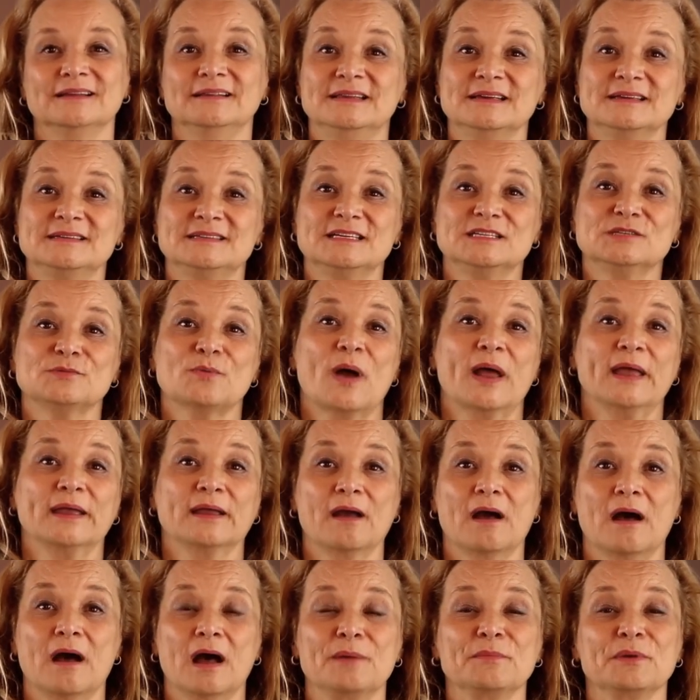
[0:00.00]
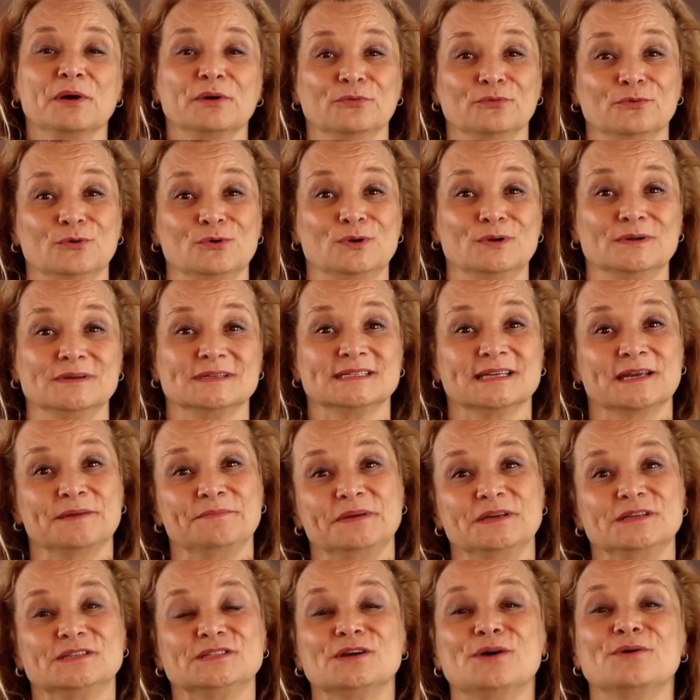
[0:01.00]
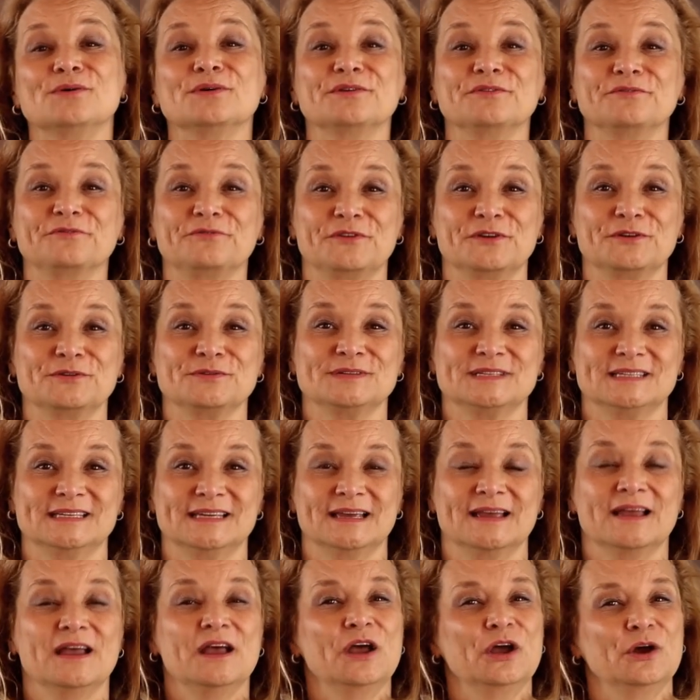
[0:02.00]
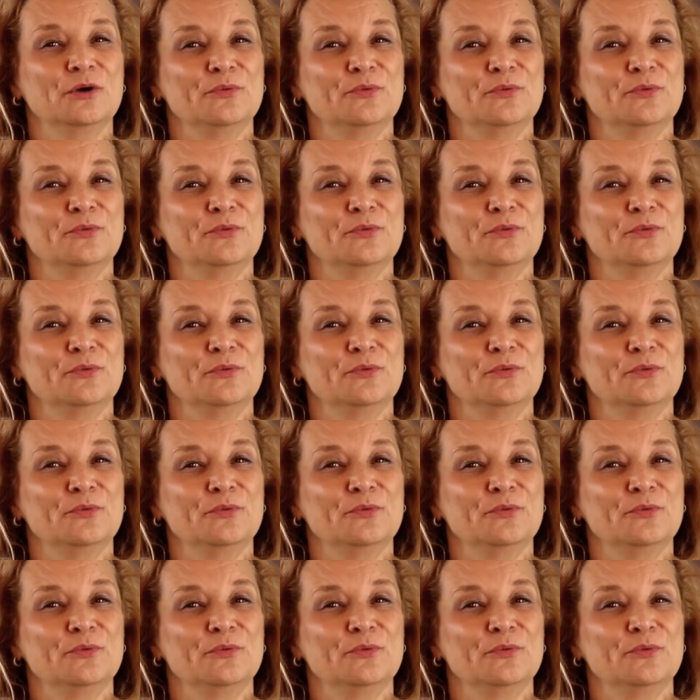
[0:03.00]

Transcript: This is why comma rules can be so confusing.